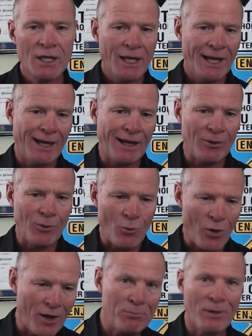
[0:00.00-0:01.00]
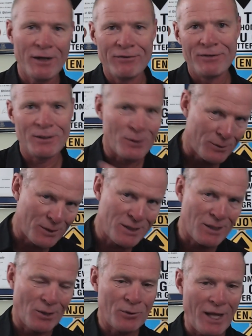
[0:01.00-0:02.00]
and I don't want my vehicle to
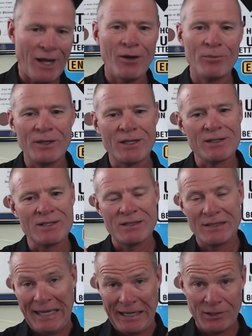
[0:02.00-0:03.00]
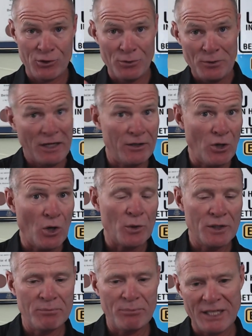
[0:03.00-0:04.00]
slow down, because, as you and I know,
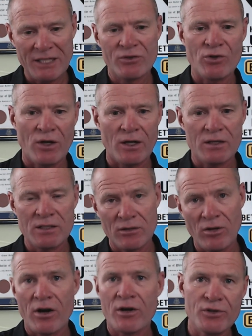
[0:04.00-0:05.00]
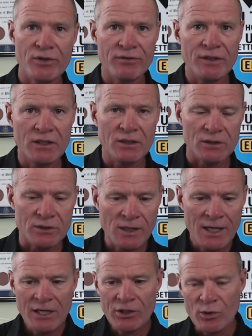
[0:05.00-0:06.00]
in big trucks and larger vehicles,
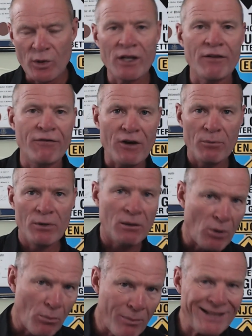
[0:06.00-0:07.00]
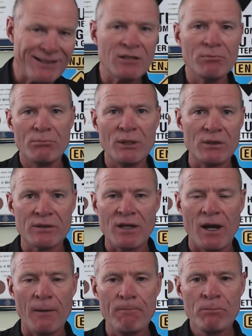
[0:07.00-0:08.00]
you get a fair bit of momentum built
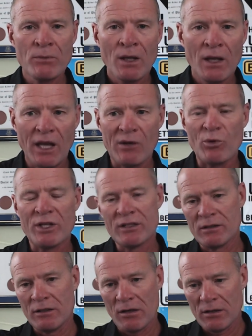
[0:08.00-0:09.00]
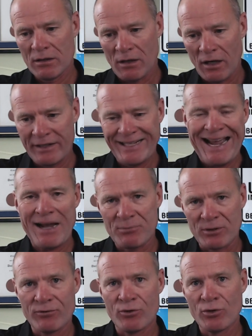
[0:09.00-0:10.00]
up, and when the
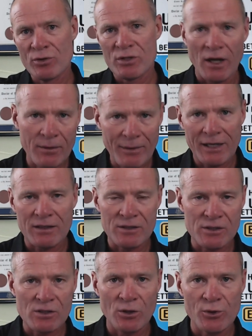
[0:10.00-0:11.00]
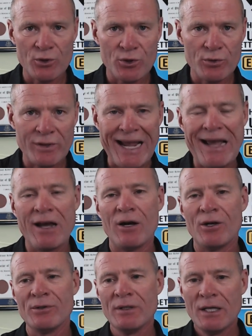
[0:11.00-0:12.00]
adaptive cruise automatically slows you
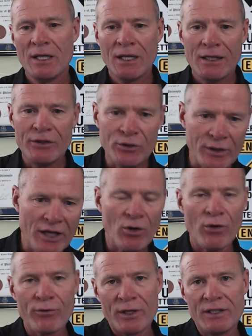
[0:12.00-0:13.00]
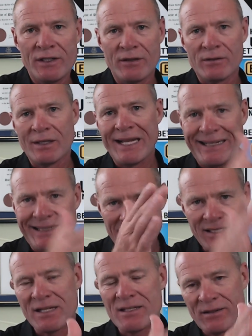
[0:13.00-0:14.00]
down, you get over into the other lane,
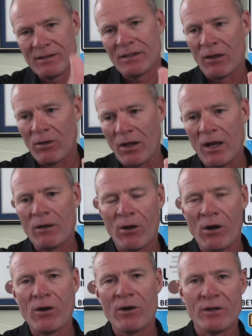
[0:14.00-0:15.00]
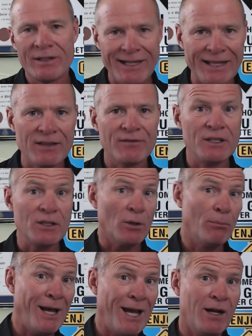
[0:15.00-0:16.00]
it takes a lot longer to get the vehicle
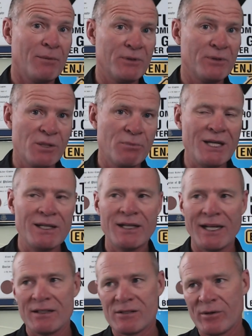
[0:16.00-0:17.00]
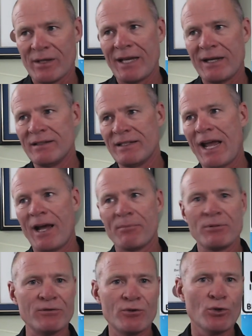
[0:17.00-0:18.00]
back up to speed again. So that
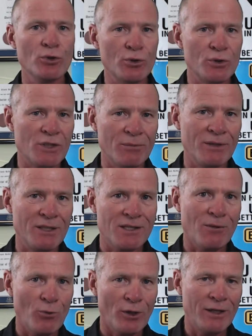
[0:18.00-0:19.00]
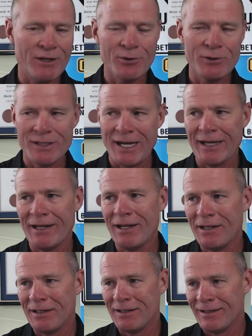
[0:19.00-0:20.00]
adaptive cruise can be somewhat irritating.
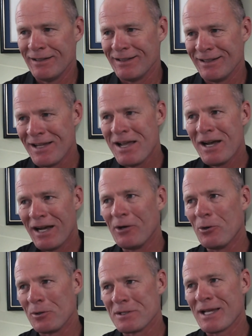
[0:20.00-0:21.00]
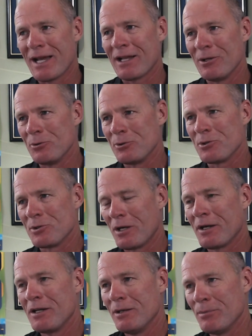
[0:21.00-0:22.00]
I know exactly what you're
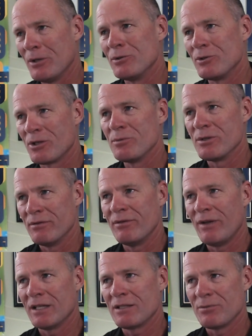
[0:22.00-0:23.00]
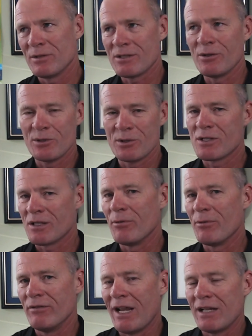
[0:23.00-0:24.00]
talking about in terms of advancements. So those are
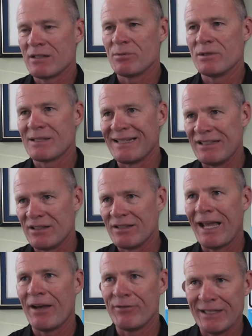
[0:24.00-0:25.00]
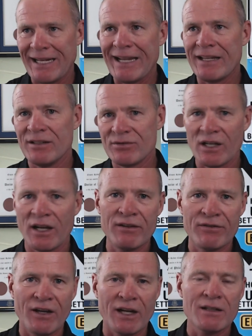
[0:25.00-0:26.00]
some advancements that have a negative side
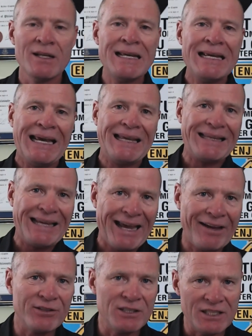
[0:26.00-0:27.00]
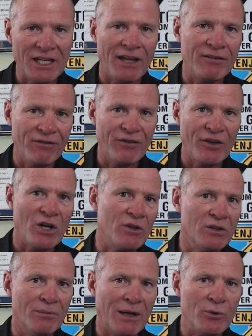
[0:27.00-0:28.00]
effect, and they haven't yet
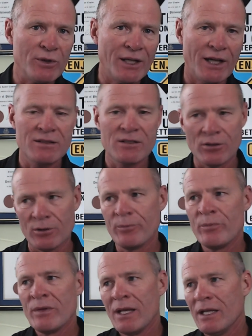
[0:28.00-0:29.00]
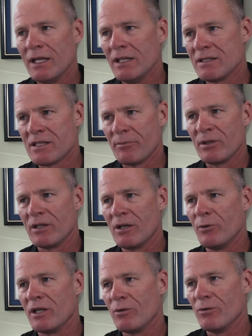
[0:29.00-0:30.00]
figured them out yet. So it is something
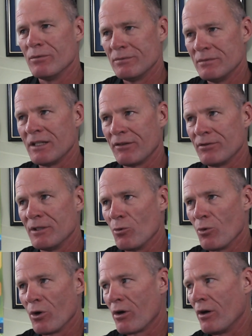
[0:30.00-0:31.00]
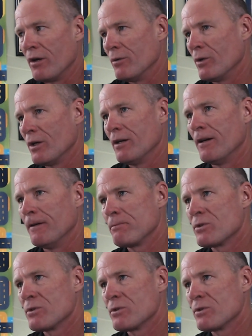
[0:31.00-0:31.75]
that we can definitely work on and whatnot.